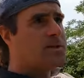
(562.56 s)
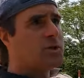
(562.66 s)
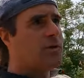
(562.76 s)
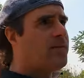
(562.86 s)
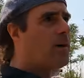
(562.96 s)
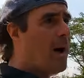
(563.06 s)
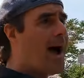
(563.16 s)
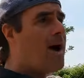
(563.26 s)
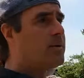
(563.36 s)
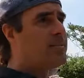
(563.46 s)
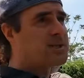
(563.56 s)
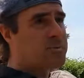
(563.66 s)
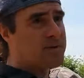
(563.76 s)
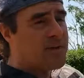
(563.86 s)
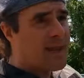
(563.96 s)
So far, wow, it makes
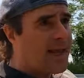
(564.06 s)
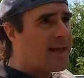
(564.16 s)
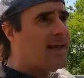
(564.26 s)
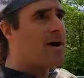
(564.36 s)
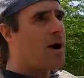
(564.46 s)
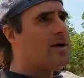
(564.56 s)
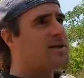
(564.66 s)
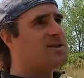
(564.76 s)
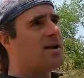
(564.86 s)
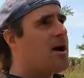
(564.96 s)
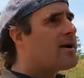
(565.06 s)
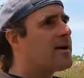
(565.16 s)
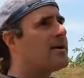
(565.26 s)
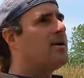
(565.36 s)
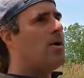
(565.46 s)
me feel like I can hit it harder. Let's hit it
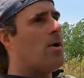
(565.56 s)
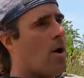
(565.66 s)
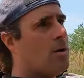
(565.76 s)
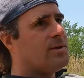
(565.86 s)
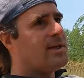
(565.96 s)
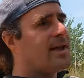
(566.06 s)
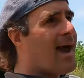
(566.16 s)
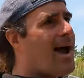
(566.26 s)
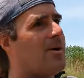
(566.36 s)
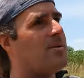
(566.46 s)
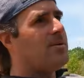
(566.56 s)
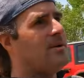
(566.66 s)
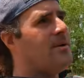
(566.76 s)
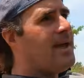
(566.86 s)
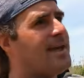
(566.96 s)
harder. Holy cow.
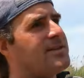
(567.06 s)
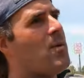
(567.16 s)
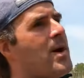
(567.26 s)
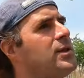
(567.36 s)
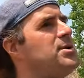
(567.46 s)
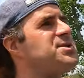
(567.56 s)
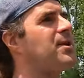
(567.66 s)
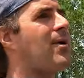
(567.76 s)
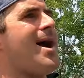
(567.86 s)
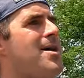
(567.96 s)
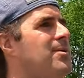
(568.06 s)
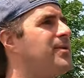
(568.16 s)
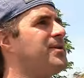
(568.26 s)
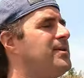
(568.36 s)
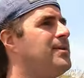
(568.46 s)
It don't want to lose the
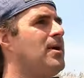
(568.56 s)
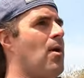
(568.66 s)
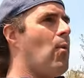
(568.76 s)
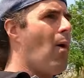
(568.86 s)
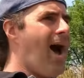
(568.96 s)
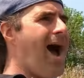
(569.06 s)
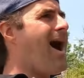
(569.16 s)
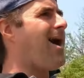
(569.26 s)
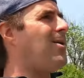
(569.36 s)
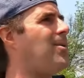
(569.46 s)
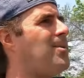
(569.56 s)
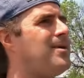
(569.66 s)
ground. Wow.